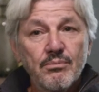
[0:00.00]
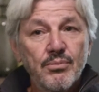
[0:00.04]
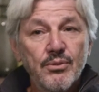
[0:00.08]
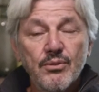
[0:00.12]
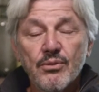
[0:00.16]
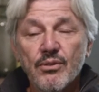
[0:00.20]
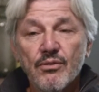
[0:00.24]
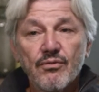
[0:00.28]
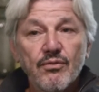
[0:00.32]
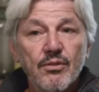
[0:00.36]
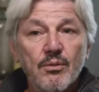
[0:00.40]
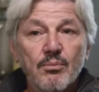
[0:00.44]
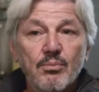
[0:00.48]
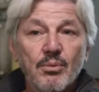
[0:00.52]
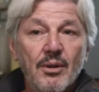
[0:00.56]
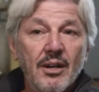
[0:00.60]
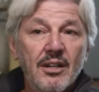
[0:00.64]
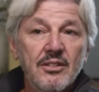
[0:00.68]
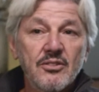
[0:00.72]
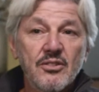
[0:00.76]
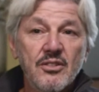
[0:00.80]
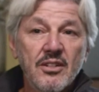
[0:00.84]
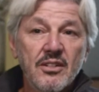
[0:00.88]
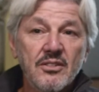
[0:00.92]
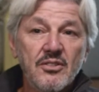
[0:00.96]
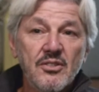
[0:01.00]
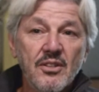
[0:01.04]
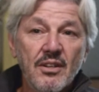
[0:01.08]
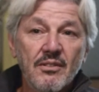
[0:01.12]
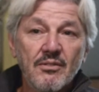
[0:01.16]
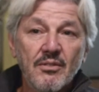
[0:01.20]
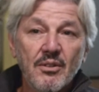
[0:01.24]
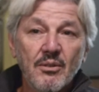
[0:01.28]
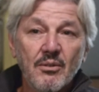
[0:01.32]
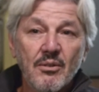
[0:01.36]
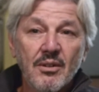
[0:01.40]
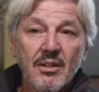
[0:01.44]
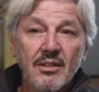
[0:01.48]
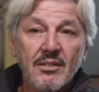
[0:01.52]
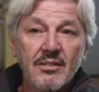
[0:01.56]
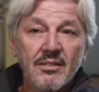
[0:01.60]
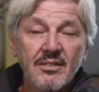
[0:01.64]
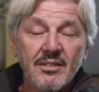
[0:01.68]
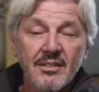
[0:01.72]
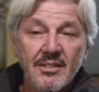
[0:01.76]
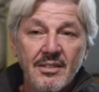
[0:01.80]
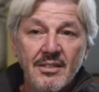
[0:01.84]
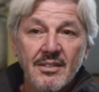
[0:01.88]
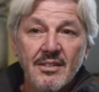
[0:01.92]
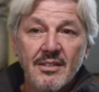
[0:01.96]
beautiful projects everywhere.
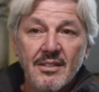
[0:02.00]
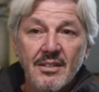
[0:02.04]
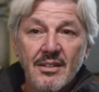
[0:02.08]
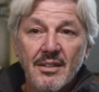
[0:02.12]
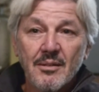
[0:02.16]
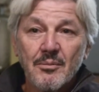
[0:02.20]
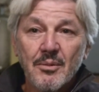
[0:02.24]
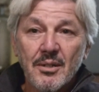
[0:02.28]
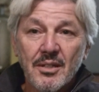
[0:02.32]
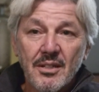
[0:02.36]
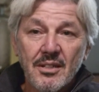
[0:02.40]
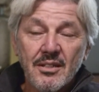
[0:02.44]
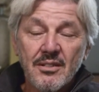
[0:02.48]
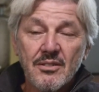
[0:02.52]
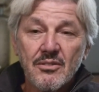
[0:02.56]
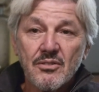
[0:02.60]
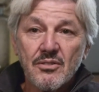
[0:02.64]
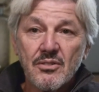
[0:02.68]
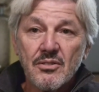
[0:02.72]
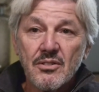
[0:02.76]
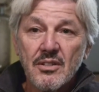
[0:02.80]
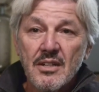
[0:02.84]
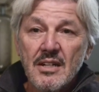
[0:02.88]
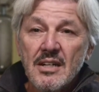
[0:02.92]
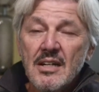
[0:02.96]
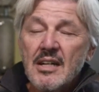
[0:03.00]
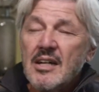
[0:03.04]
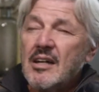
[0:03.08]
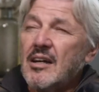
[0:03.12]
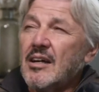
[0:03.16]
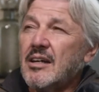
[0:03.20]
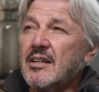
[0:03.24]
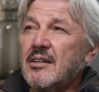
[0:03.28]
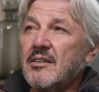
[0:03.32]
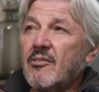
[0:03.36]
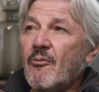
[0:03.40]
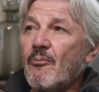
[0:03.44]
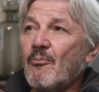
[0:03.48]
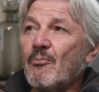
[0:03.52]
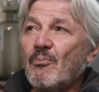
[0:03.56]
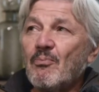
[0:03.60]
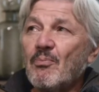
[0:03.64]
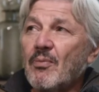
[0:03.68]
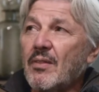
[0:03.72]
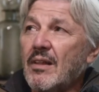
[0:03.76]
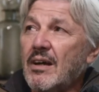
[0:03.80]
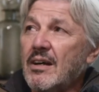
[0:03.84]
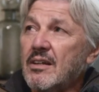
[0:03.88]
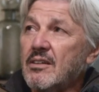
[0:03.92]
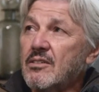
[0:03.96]
I mean, and
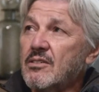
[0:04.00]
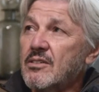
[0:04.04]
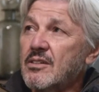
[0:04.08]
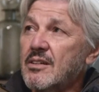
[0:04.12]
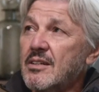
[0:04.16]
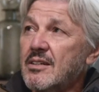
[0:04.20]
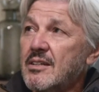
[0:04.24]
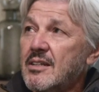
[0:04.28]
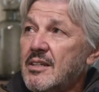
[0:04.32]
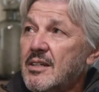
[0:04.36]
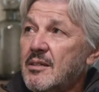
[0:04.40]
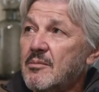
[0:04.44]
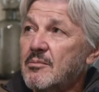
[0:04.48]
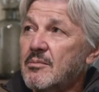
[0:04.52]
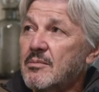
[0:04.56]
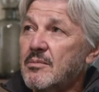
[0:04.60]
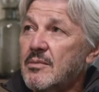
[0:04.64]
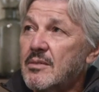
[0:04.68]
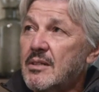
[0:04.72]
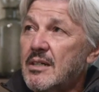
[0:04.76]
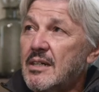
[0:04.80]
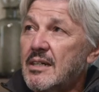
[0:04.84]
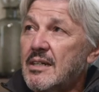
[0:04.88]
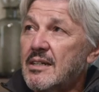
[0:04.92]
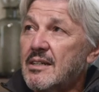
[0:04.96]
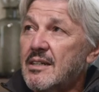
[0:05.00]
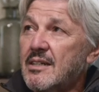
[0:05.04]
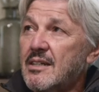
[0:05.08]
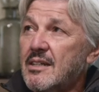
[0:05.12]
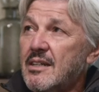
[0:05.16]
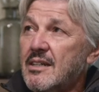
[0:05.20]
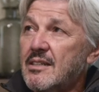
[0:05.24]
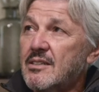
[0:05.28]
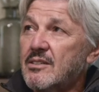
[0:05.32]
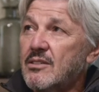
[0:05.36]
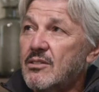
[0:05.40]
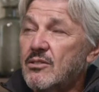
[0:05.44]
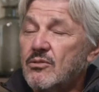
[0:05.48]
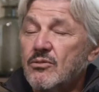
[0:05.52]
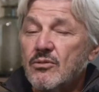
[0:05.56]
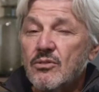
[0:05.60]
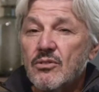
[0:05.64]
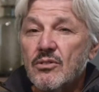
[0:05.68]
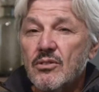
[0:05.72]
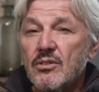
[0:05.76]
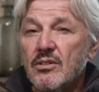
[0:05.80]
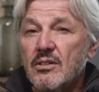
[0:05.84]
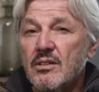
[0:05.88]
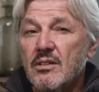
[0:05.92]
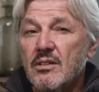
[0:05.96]
other than him, I don't